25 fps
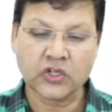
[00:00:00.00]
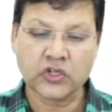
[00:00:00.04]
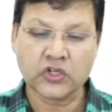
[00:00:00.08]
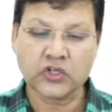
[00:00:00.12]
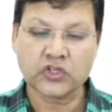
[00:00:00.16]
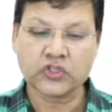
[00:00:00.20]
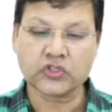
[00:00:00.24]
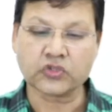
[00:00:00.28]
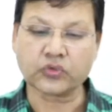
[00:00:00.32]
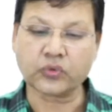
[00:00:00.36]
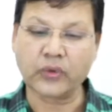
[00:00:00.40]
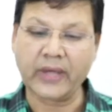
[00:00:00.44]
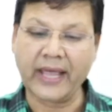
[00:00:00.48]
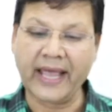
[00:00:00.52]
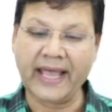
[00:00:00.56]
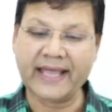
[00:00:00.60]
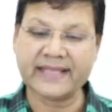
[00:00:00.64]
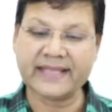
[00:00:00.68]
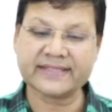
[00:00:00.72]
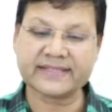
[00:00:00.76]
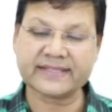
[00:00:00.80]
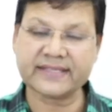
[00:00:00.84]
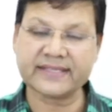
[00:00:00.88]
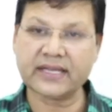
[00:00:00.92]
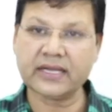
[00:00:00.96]
to
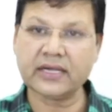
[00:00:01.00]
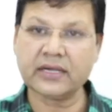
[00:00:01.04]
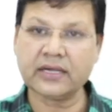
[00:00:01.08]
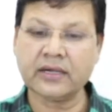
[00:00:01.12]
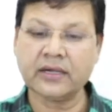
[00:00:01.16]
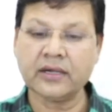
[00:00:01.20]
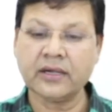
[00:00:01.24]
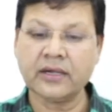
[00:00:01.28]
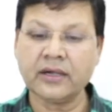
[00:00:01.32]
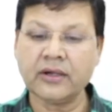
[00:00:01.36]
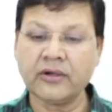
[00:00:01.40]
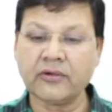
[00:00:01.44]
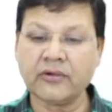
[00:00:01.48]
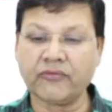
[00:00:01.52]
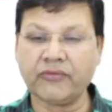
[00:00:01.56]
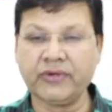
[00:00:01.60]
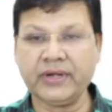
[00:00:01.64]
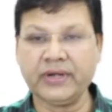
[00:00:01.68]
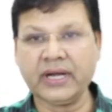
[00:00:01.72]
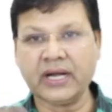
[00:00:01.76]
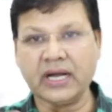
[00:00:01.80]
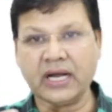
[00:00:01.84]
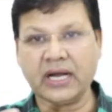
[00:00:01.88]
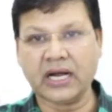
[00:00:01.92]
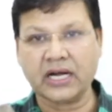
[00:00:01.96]
answer
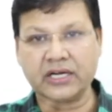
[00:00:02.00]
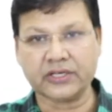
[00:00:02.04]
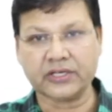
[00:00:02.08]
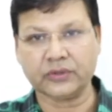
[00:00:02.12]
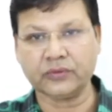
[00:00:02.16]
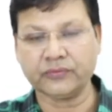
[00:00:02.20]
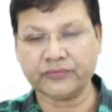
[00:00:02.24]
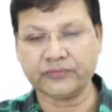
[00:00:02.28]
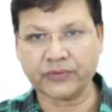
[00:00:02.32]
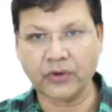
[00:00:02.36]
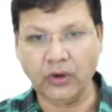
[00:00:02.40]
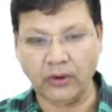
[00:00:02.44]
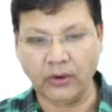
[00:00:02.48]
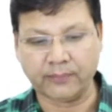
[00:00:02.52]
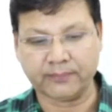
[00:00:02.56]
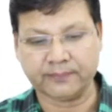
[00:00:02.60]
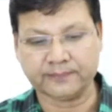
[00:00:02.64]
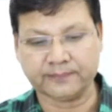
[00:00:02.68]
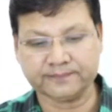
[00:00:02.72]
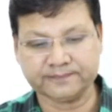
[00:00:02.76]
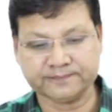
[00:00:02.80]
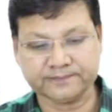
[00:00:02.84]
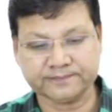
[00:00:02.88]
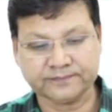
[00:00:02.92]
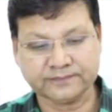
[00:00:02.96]
where are you from.
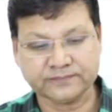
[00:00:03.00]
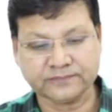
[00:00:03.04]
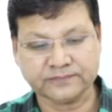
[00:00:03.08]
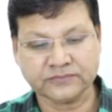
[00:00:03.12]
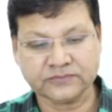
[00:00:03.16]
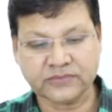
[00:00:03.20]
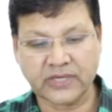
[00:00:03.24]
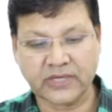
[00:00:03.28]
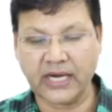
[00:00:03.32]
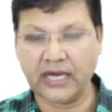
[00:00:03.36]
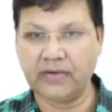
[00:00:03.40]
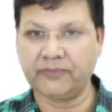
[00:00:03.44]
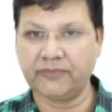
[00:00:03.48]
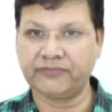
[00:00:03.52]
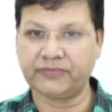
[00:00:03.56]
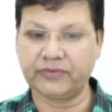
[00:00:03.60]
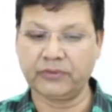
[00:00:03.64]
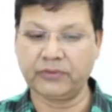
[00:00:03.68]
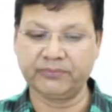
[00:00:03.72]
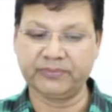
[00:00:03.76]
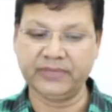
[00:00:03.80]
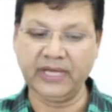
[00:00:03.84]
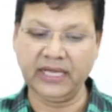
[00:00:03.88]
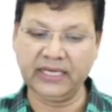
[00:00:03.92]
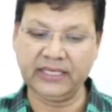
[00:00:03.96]
I am
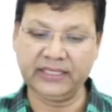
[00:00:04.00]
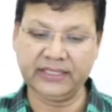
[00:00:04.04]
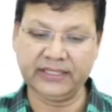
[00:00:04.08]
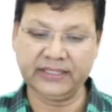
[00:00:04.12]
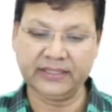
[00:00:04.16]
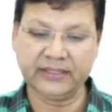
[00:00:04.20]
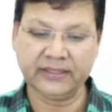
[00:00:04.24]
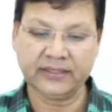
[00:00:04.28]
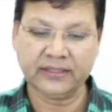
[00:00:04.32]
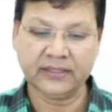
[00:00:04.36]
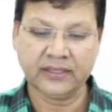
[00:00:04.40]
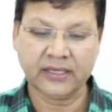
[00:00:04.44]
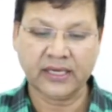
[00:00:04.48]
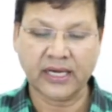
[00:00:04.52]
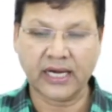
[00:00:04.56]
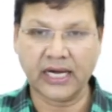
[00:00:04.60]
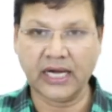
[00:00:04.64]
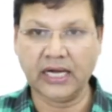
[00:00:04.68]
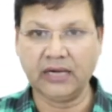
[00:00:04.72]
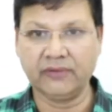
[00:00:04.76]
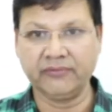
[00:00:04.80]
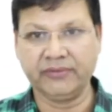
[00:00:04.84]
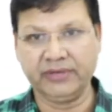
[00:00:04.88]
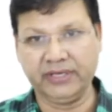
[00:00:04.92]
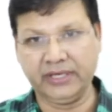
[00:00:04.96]
from Delhi.
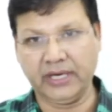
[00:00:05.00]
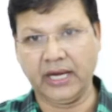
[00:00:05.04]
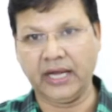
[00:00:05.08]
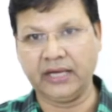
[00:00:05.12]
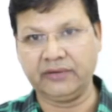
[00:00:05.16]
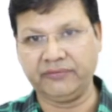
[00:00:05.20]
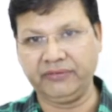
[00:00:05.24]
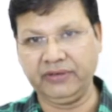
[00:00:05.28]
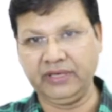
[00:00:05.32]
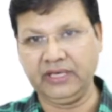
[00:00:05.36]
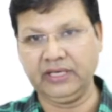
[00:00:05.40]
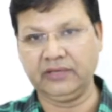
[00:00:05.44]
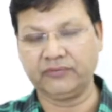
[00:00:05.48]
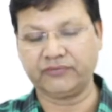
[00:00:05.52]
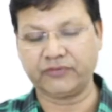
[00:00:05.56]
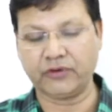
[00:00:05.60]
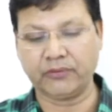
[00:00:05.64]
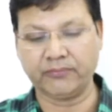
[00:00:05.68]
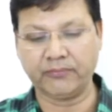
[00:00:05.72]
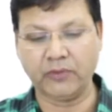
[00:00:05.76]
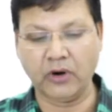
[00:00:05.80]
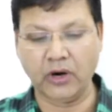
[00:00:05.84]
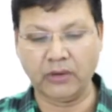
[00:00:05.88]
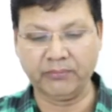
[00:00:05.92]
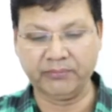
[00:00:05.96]
I hail from
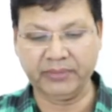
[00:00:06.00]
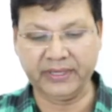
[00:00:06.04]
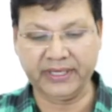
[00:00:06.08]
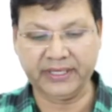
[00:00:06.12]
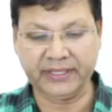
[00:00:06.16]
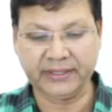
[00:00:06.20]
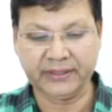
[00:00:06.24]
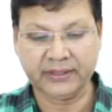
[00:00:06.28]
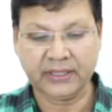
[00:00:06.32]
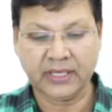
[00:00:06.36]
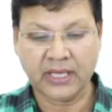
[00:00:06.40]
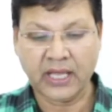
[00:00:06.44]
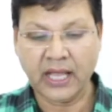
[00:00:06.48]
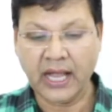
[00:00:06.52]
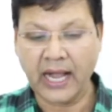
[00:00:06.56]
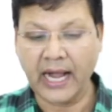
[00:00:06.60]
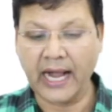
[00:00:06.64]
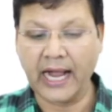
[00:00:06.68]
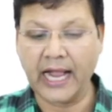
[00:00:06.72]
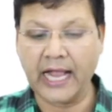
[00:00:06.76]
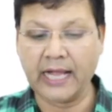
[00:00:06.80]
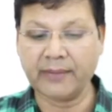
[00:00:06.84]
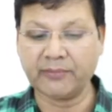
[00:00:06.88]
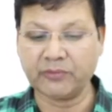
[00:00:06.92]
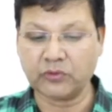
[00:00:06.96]
Bombay.
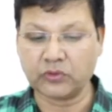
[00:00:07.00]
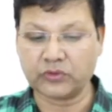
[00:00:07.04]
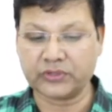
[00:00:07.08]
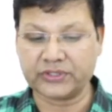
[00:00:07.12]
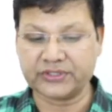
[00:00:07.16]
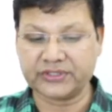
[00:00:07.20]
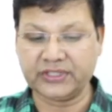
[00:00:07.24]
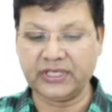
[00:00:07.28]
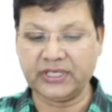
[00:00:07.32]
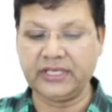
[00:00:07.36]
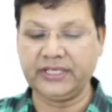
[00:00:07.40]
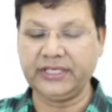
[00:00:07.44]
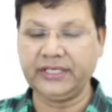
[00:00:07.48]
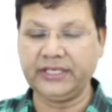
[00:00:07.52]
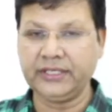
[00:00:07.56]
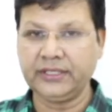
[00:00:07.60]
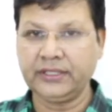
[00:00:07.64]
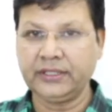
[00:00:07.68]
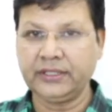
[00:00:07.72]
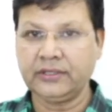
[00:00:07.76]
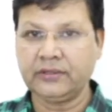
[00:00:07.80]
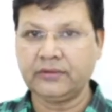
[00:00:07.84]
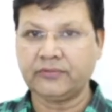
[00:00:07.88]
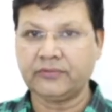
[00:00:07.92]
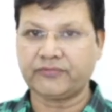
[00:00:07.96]
I am originally
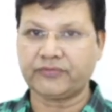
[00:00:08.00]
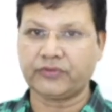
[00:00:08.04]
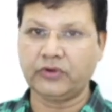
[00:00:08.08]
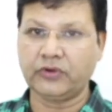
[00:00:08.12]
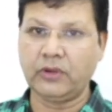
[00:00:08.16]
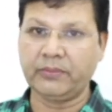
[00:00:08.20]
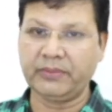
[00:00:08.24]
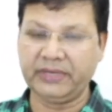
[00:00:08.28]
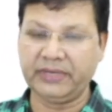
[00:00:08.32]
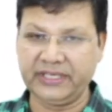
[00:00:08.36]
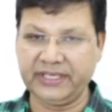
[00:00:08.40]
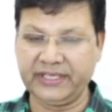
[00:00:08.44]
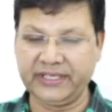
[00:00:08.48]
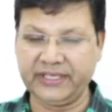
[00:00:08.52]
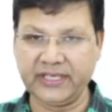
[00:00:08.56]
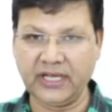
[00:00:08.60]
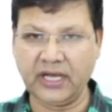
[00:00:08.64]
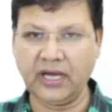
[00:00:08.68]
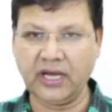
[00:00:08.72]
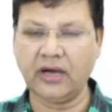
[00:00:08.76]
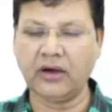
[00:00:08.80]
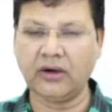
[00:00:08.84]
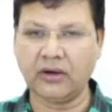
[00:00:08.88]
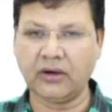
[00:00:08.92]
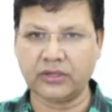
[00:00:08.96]
from
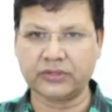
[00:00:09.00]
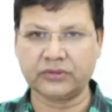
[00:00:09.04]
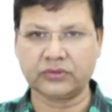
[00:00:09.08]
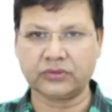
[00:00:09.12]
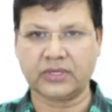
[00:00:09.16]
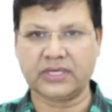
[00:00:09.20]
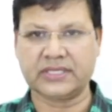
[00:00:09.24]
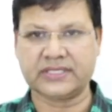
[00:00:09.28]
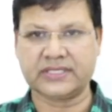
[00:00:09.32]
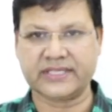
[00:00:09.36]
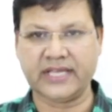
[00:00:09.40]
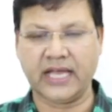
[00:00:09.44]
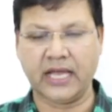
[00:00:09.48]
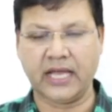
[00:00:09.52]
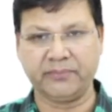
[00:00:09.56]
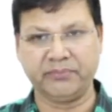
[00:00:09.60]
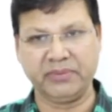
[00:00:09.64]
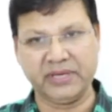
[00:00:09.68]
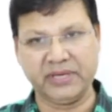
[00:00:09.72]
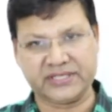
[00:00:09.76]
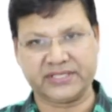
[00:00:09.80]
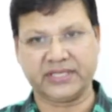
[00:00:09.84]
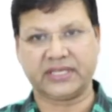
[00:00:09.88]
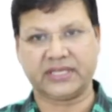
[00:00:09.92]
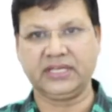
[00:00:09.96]
India, or you can say I'm
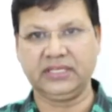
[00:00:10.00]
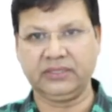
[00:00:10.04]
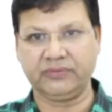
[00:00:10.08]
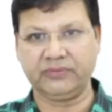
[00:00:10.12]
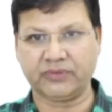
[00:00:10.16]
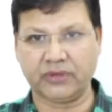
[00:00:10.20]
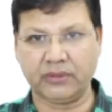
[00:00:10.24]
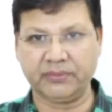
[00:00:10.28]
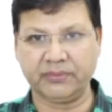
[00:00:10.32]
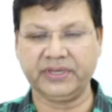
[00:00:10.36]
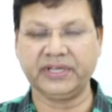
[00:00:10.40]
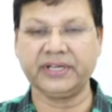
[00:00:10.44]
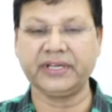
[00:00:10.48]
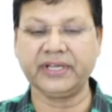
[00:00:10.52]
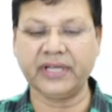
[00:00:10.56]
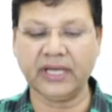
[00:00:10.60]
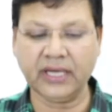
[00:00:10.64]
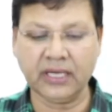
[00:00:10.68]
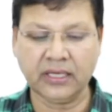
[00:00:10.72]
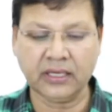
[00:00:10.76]
basically from India,